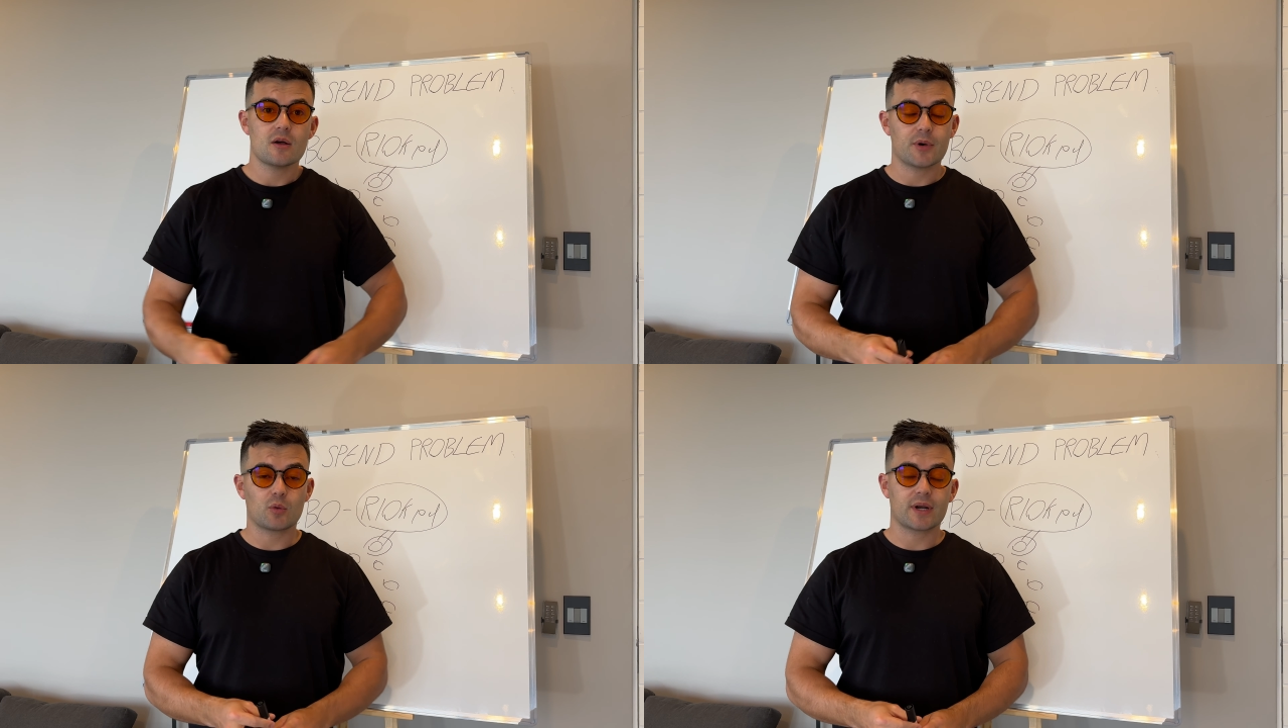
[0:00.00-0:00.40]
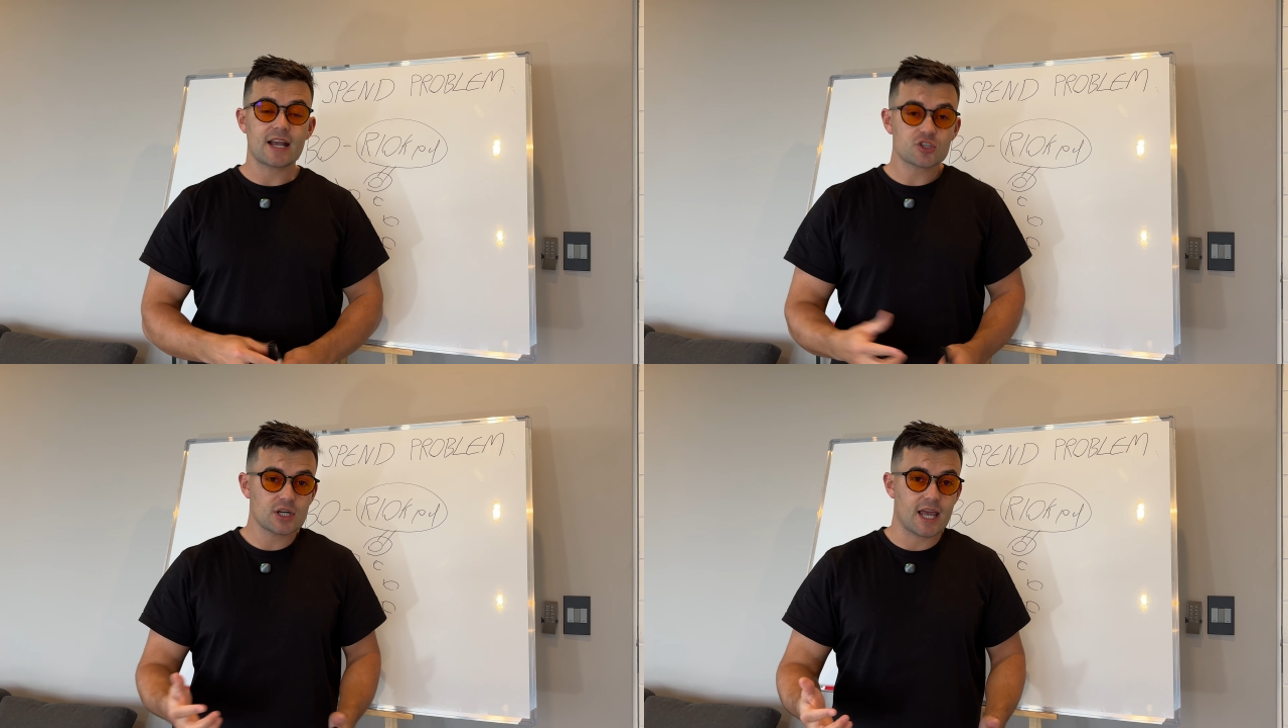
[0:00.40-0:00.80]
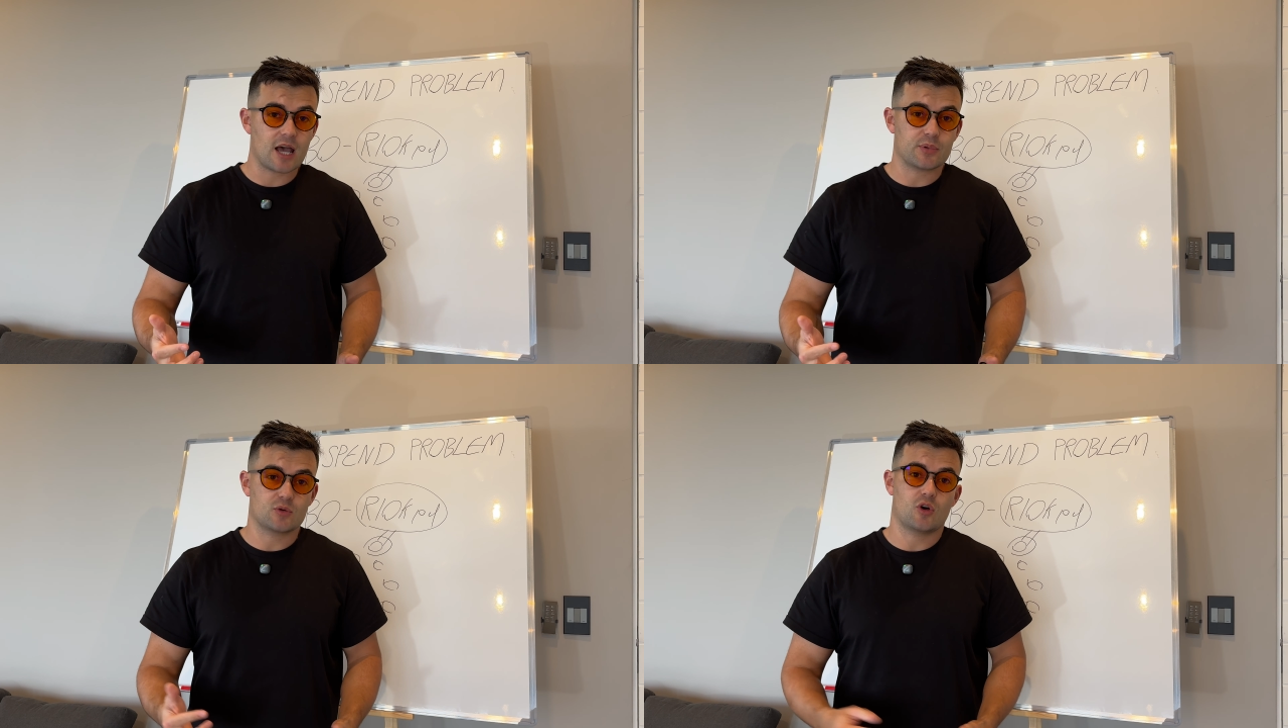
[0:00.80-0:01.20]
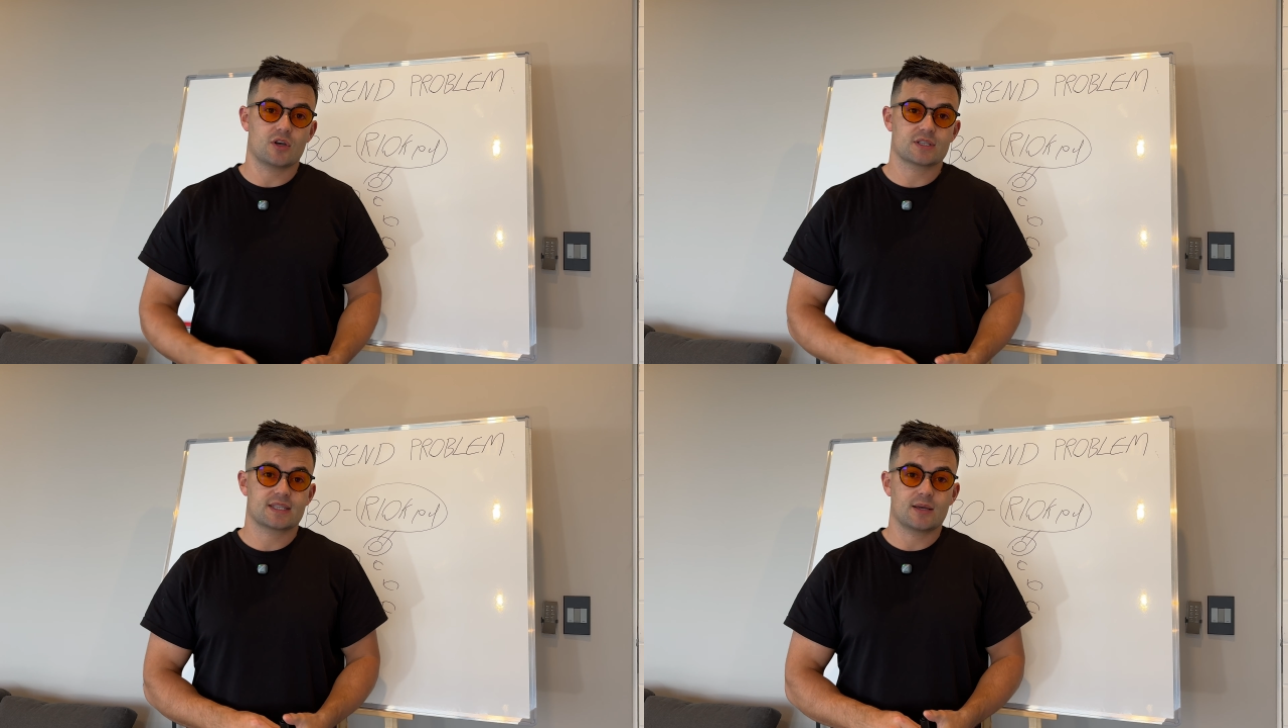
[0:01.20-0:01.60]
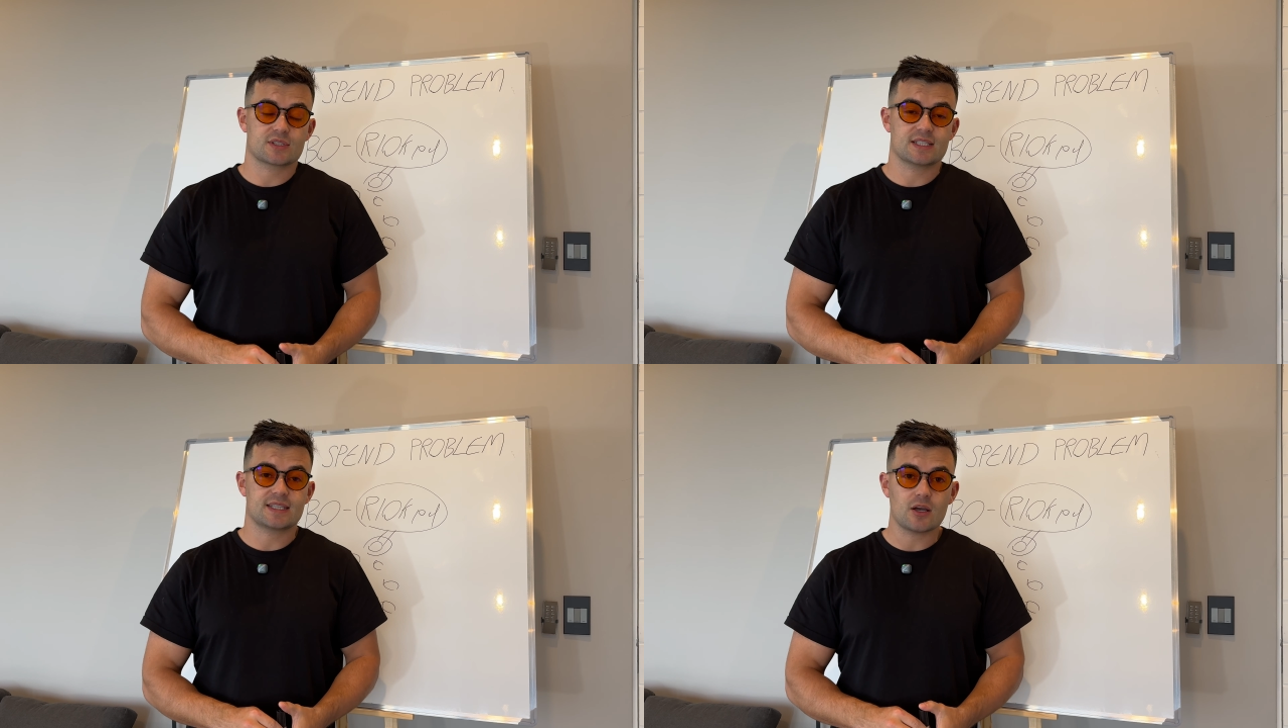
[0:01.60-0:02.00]
But what actually happened was there
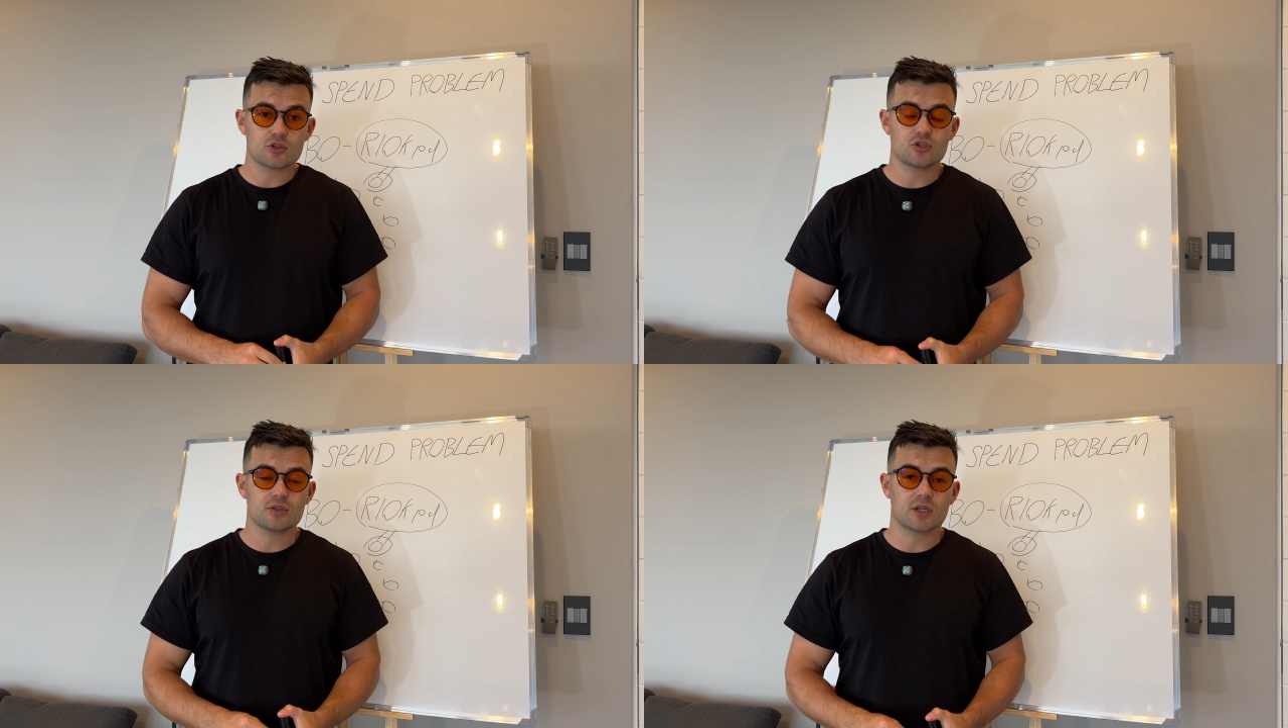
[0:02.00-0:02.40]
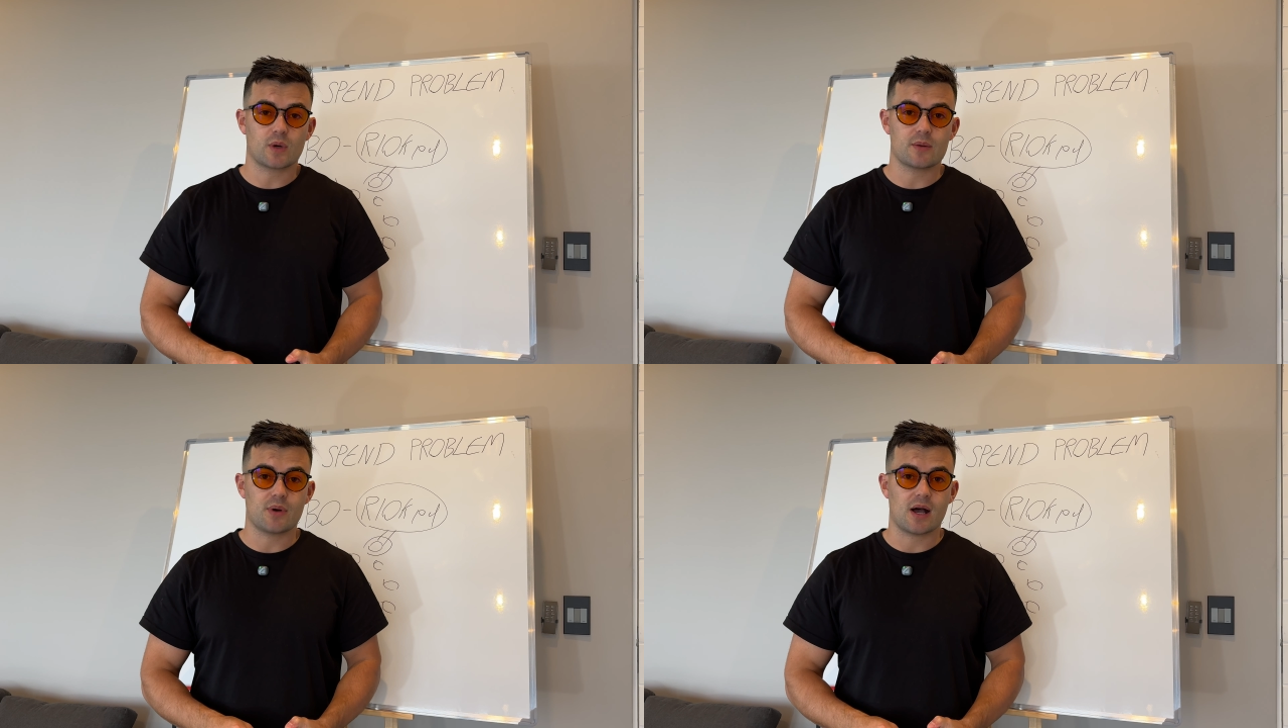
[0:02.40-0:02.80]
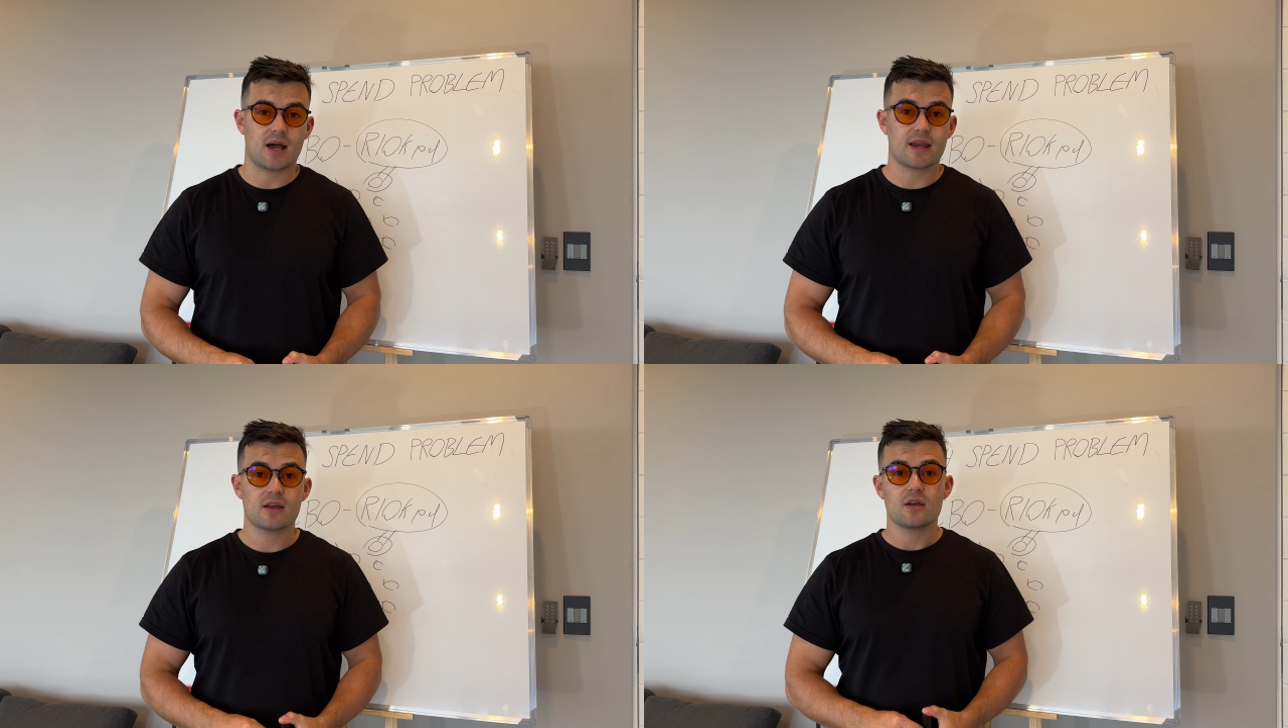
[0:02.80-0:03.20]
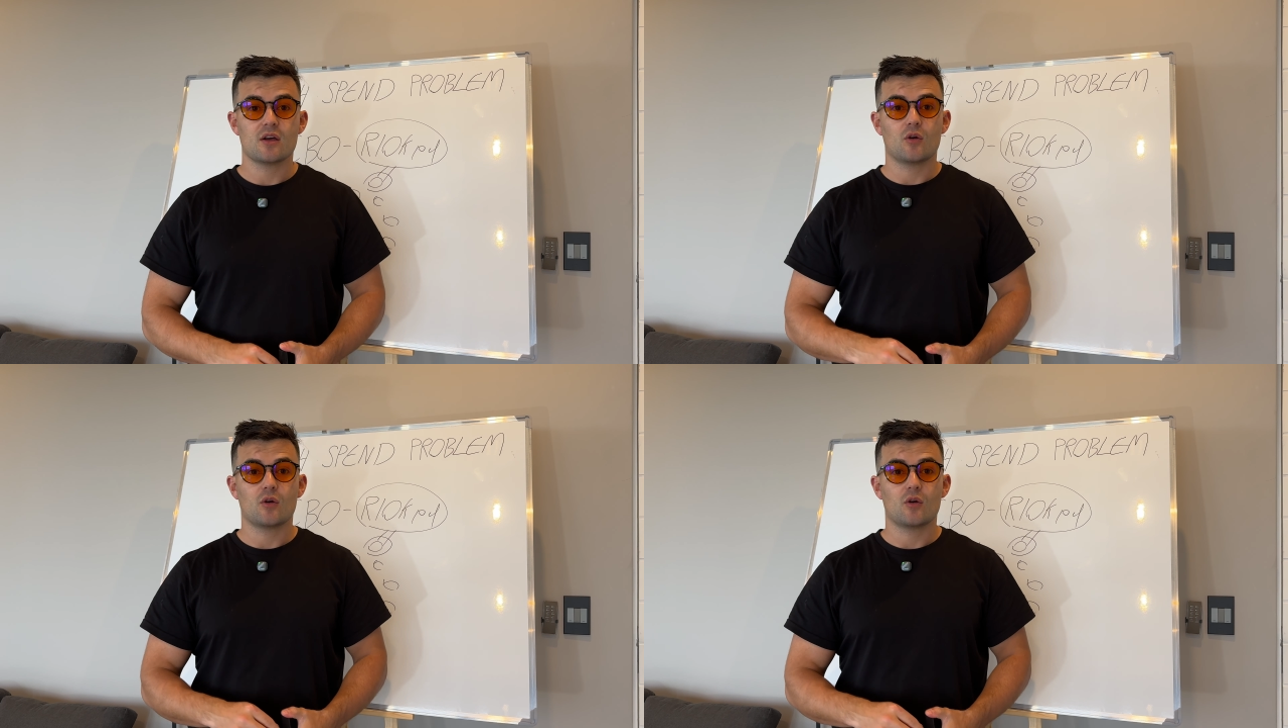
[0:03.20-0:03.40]
was a day or two that went by